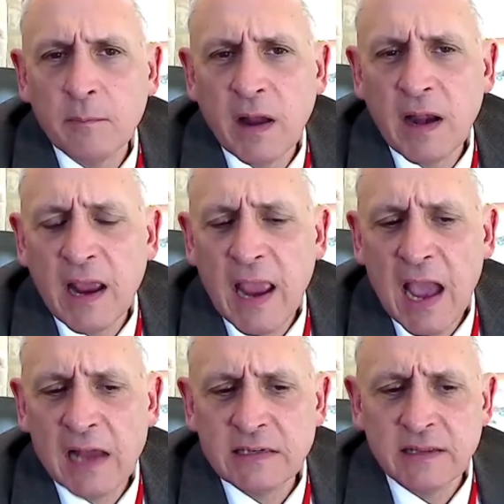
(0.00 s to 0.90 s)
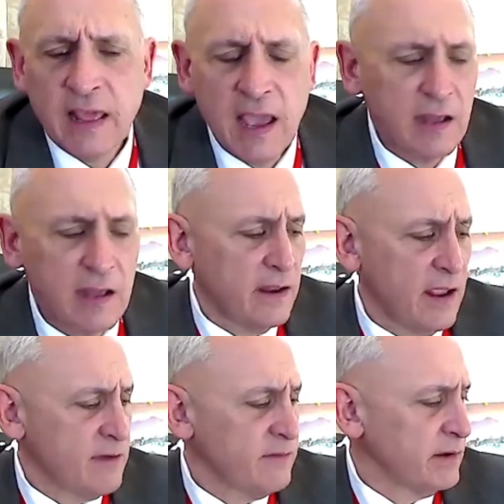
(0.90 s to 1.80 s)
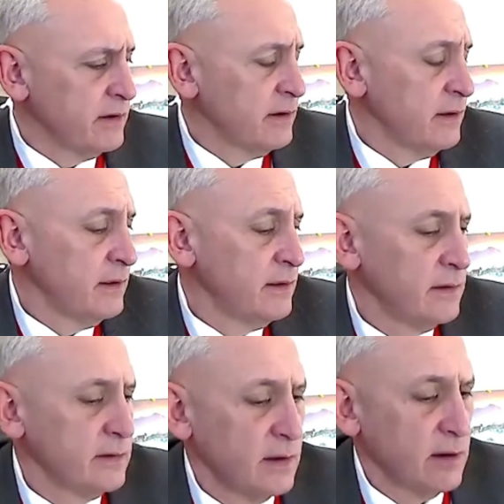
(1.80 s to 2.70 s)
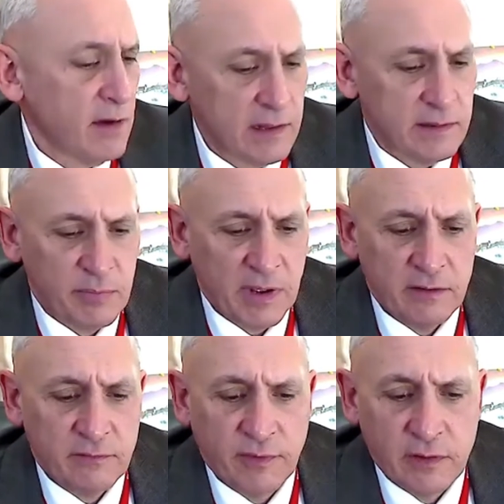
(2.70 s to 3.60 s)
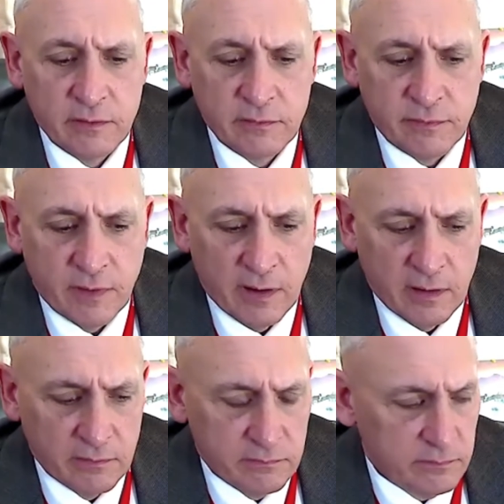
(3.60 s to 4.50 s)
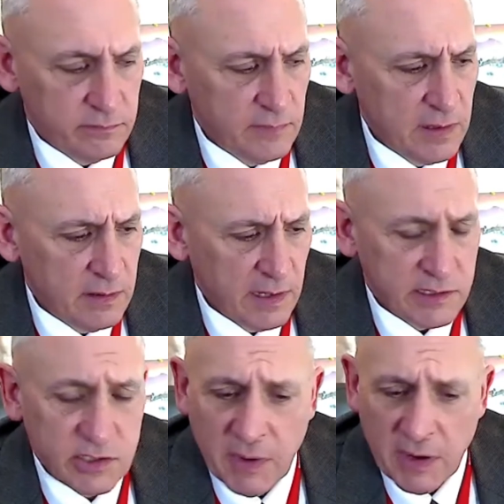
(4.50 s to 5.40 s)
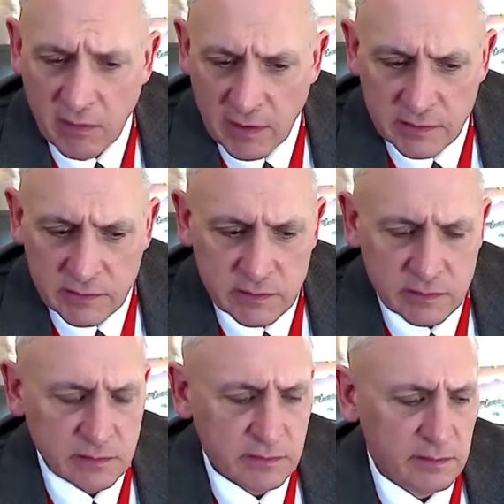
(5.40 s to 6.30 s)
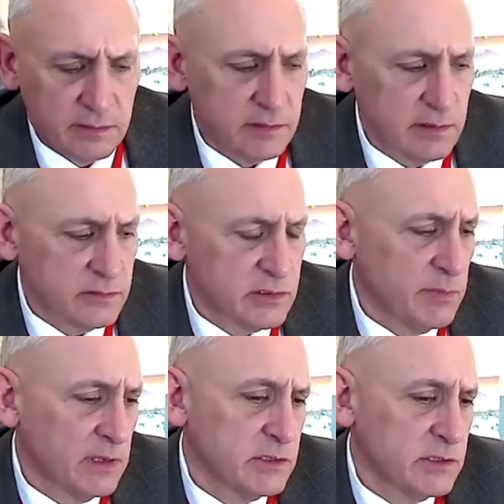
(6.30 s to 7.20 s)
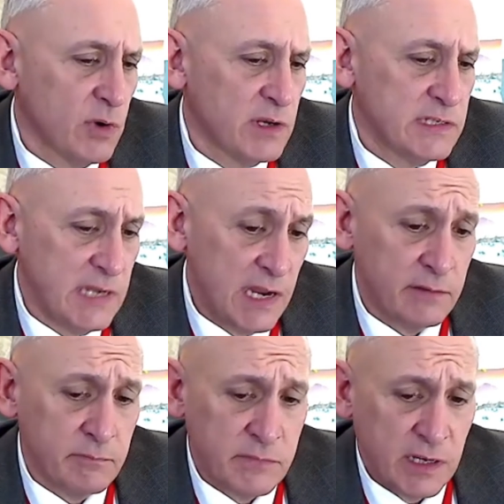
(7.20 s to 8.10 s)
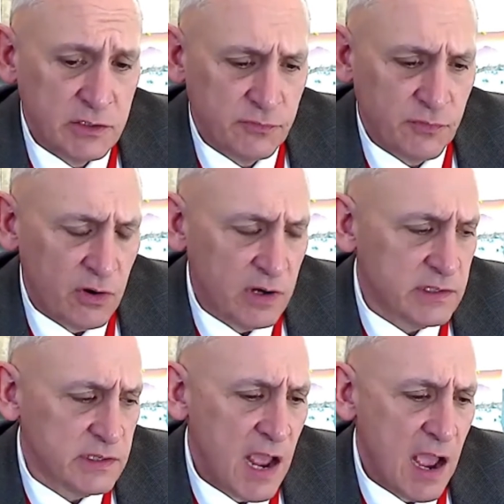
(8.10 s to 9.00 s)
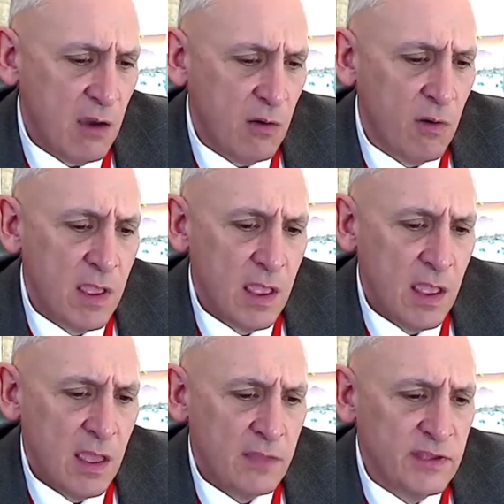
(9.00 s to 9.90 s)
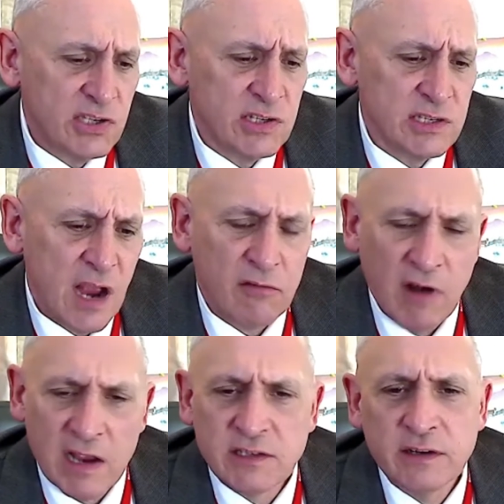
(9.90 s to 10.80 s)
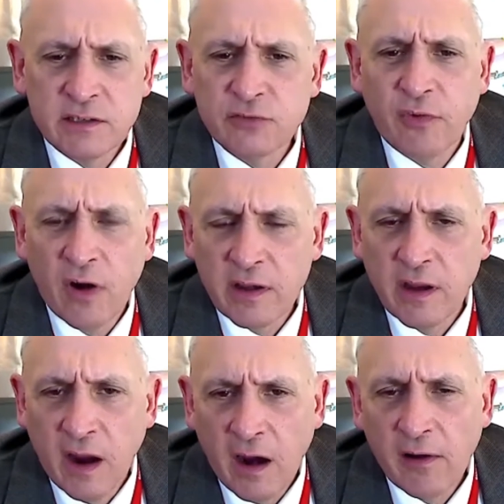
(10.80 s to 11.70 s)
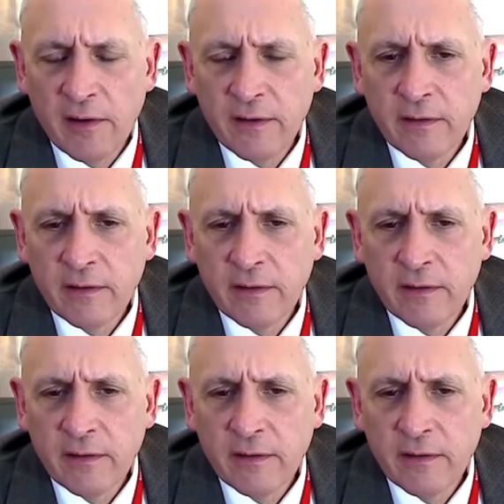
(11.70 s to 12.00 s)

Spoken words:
might I add to that, having had the benefit of experience similar to what Dan does for us now. This is our residents' front yard,